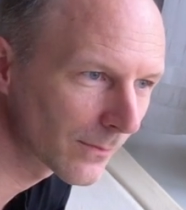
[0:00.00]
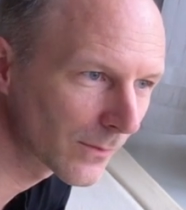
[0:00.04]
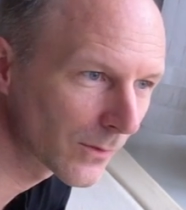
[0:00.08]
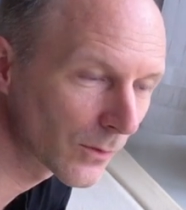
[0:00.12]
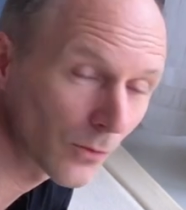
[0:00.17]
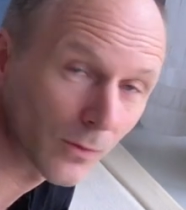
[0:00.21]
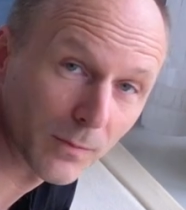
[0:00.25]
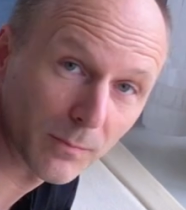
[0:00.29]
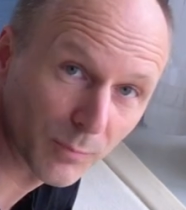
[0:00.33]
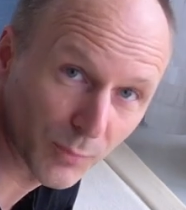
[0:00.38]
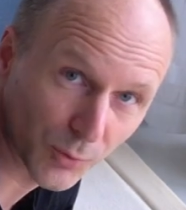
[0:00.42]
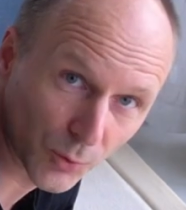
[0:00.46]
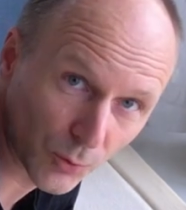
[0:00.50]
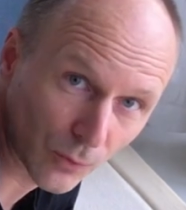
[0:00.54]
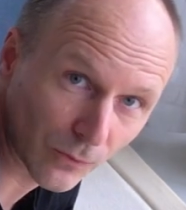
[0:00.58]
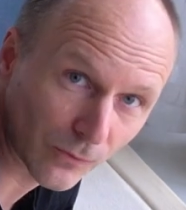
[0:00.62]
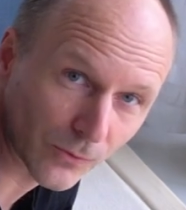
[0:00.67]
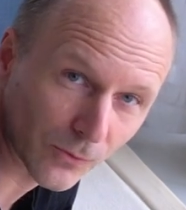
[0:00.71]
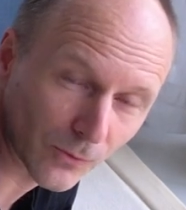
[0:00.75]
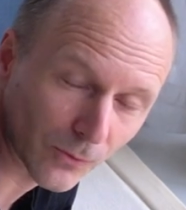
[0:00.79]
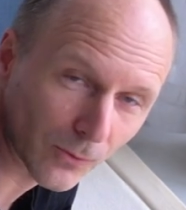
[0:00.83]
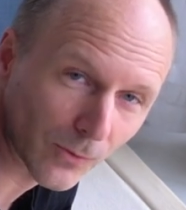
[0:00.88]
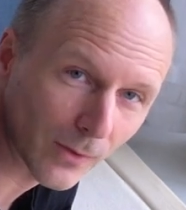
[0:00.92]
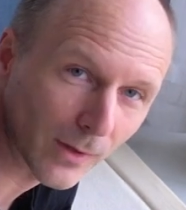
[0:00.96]
to
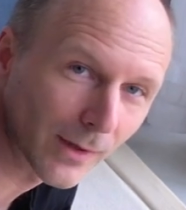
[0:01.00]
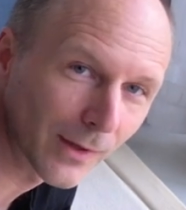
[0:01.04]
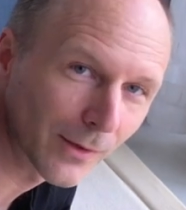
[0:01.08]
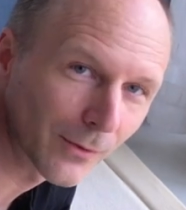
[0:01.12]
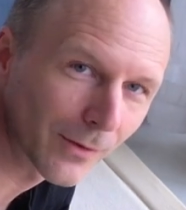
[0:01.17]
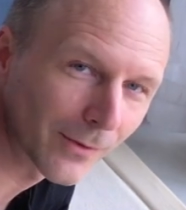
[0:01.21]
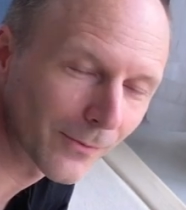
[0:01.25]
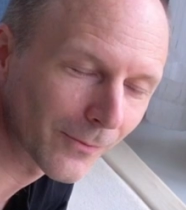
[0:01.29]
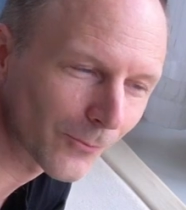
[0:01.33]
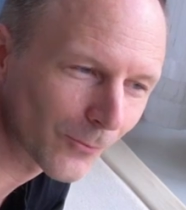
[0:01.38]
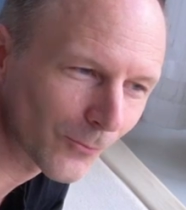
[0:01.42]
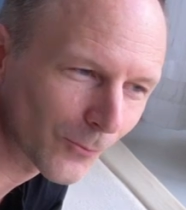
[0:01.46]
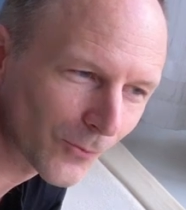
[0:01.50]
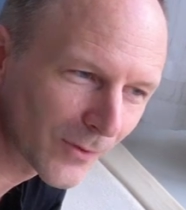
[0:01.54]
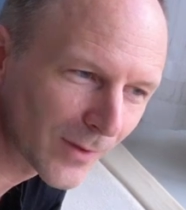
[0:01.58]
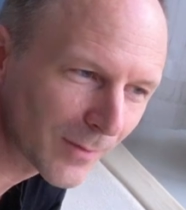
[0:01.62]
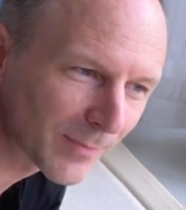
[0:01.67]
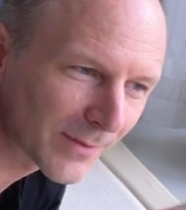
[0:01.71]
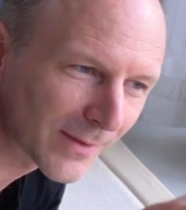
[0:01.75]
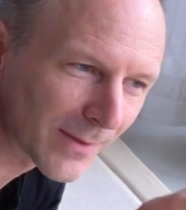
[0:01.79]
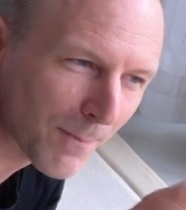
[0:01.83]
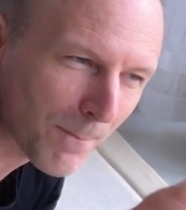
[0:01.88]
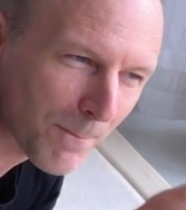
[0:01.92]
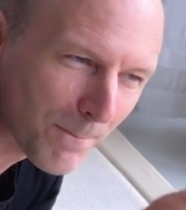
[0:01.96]
improve, to
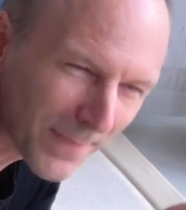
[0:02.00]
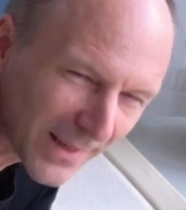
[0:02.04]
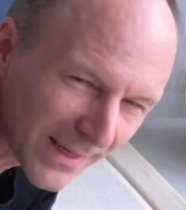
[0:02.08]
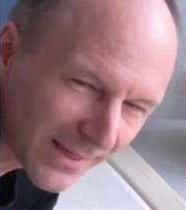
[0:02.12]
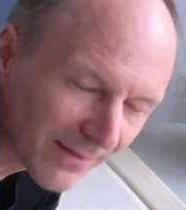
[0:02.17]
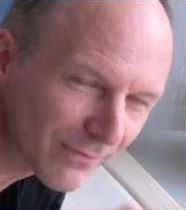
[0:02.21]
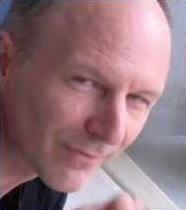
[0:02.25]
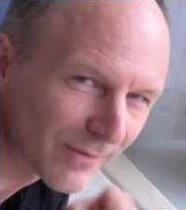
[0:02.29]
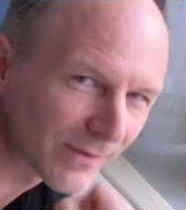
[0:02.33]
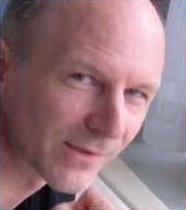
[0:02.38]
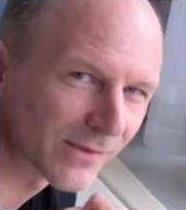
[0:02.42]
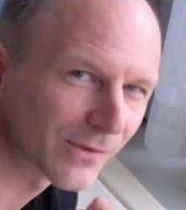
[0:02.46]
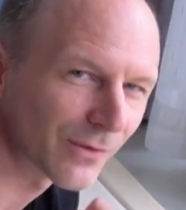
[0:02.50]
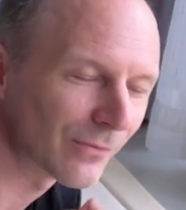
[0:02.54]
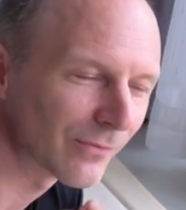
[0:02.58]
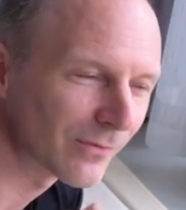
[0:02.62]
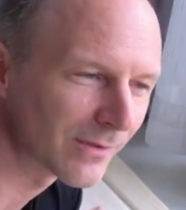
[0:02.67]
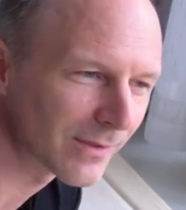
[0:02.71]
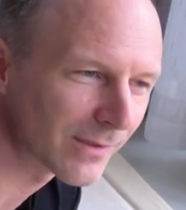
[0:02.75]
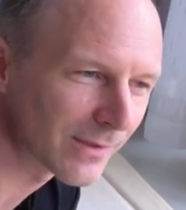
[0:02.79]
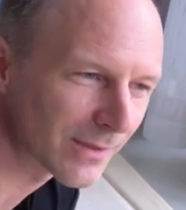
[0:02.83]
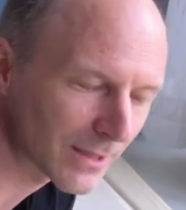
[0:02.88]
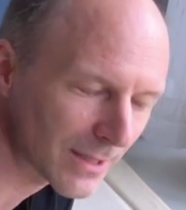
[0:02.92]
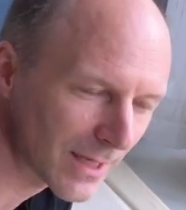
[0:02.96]
reap the benefits of
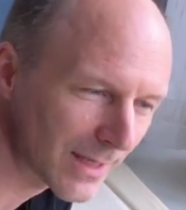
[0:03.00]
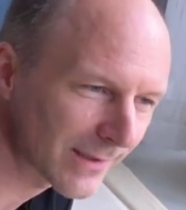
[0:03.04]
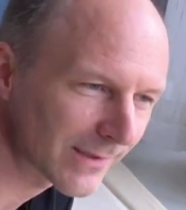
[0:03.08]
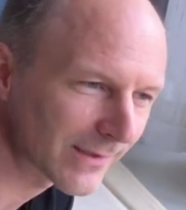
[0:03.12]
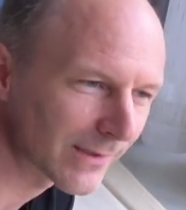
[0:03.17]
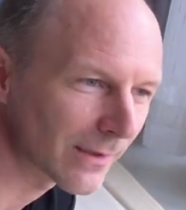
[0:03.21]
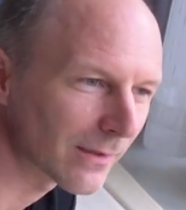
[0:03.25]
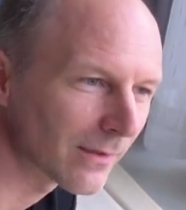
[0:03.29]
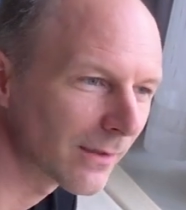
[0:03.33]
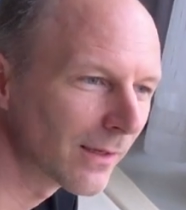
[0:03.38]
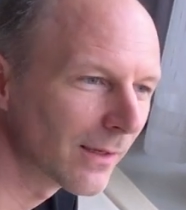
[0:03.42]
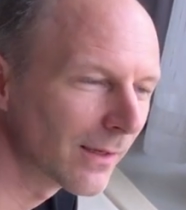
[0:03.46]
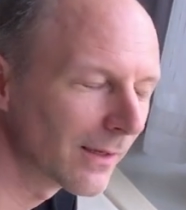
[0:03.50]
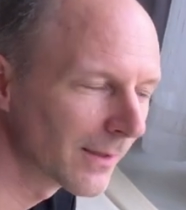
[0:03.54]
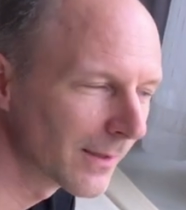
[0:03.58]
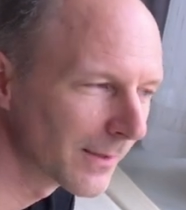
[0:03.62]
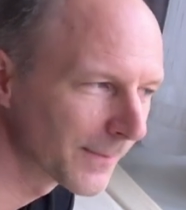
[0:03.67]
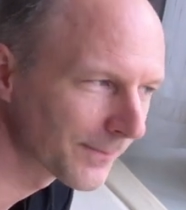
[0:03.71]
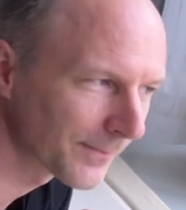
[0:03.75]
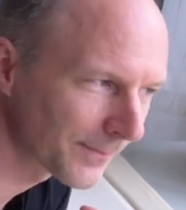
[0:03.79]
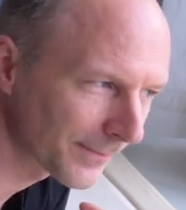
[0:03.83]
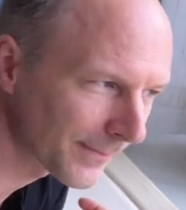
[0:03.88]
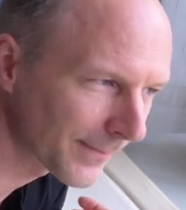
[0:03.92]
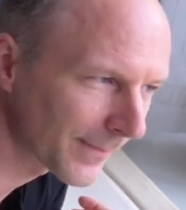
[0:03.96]
this lesson
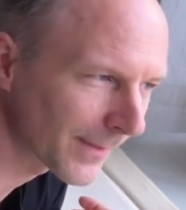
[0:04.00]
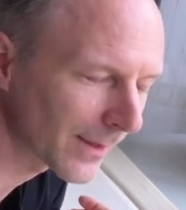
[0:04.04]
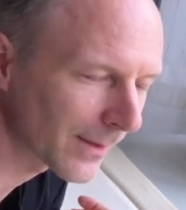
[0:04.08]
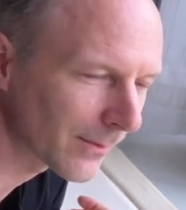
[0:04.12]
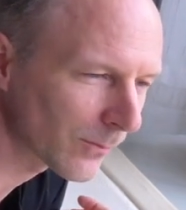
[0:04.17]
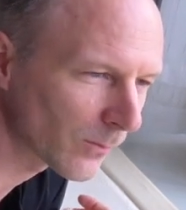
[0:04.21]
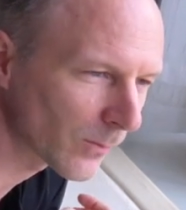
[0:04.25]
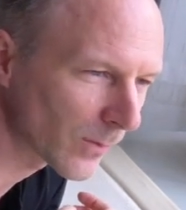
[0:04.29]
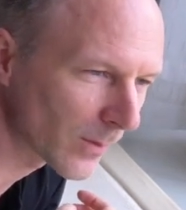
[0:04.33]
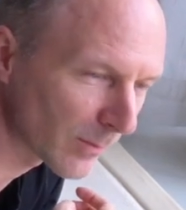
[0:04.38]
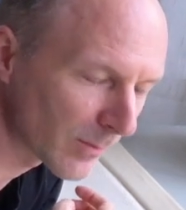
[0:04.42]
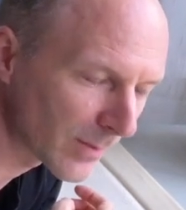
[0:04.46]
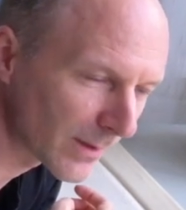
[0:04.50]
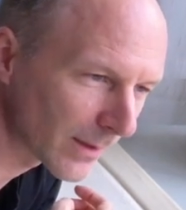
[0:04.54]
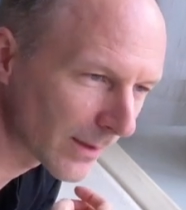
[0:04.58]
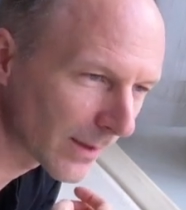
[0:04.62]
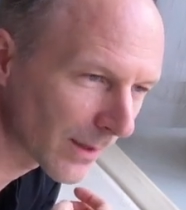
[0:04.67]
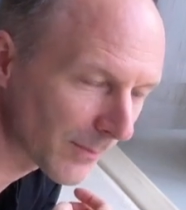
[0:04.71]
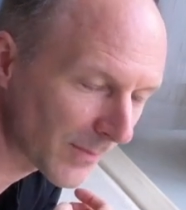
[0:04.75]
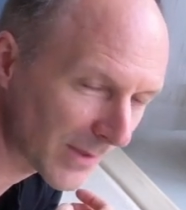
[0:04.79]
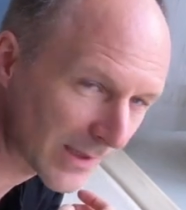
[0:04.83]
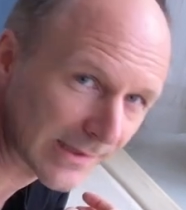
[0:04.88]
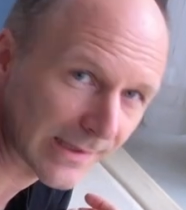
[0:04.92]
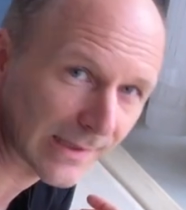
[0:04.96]
will be
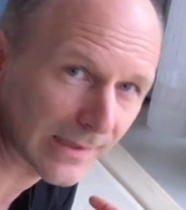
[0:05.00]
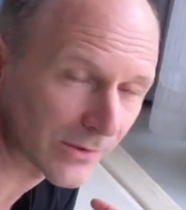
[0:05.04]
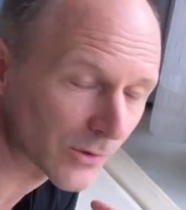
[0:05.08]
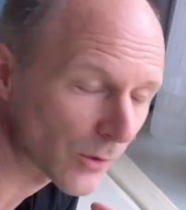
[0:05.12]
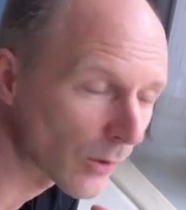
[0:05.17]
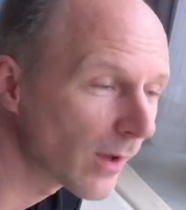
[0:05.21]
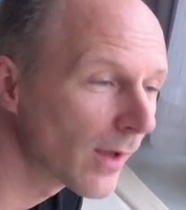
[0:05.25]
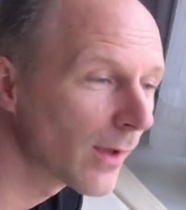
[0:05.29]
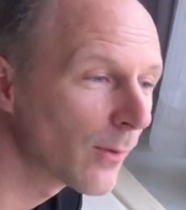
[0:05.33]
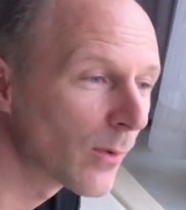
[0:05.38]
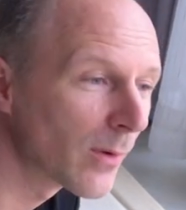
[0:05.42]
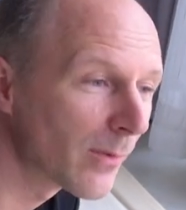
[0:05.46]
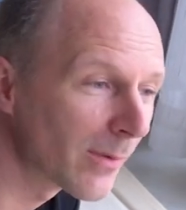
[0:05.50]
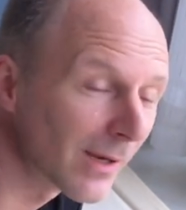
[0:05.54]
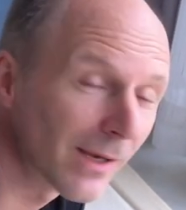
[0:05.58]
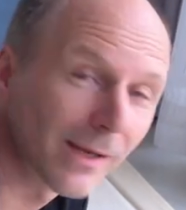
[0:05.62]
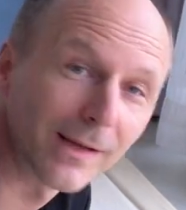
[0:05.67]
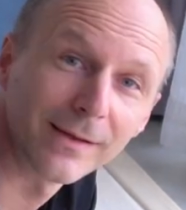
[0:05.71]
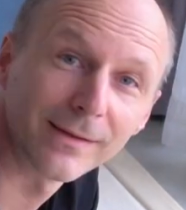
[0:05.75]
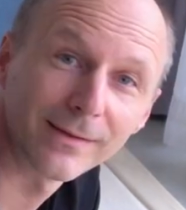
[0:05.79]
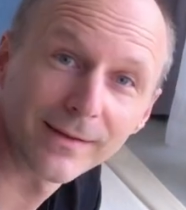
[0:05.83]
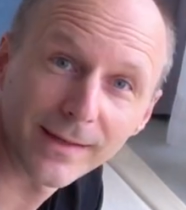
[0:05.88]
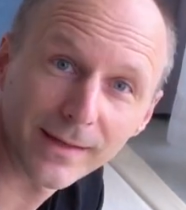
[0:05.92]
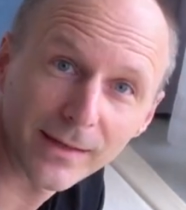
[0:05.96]
amazing. So we will
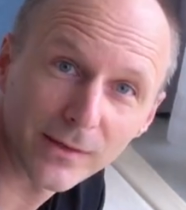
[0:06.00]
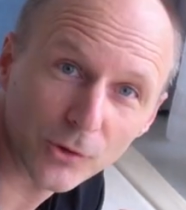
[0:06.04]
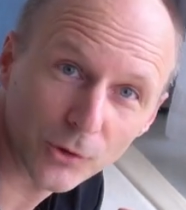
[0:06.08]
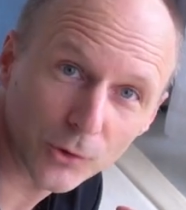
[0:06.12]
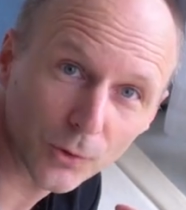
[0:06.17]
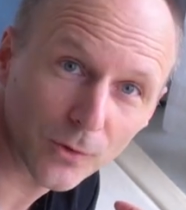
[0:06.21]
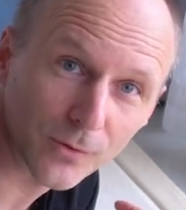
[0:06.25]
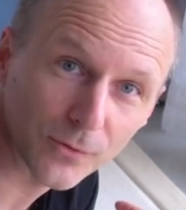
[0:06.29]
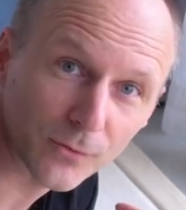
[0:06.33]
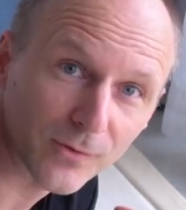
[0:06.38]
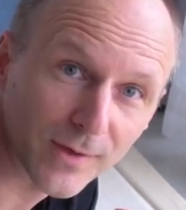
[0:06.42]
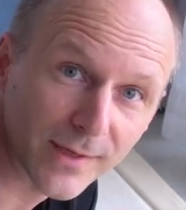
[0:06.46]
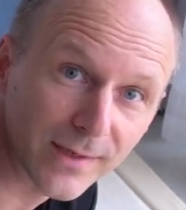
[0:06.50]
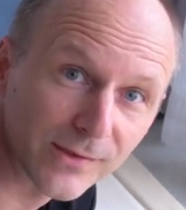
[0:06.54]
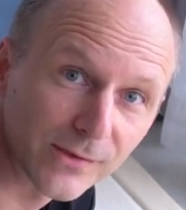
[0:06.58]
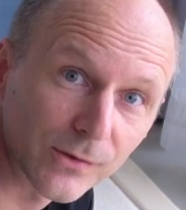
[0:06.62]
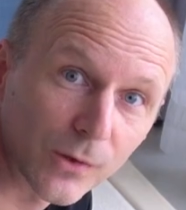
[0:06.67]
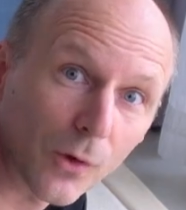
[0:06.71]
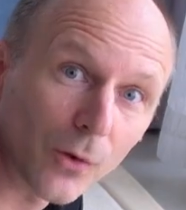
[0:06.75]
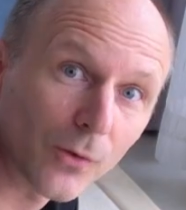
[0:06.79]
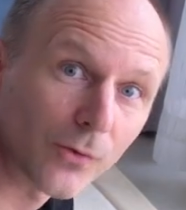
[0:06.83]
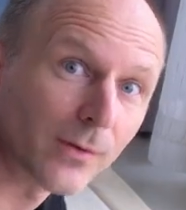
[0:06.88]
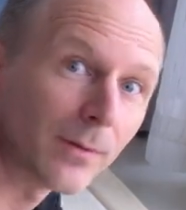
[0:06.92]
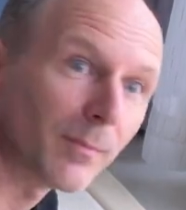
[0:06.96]
take a short rest
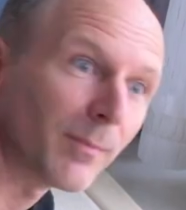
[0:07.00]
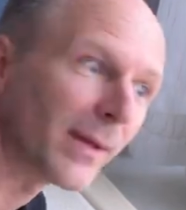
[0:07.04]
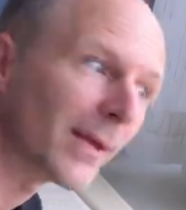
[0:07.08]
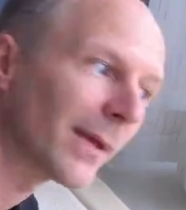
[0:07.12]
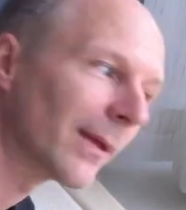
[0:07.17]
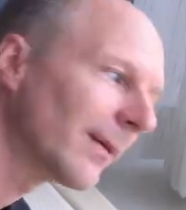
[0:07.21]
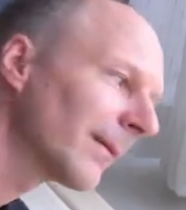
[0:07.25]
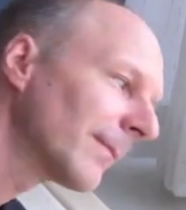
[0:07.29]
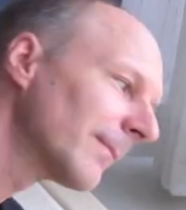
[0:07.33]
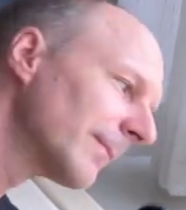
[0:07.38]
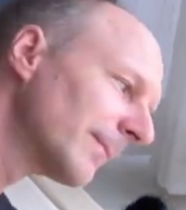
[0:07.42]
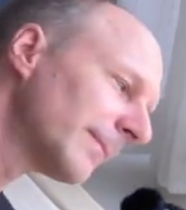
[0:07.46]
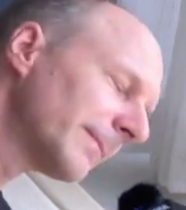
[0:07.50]
on the back.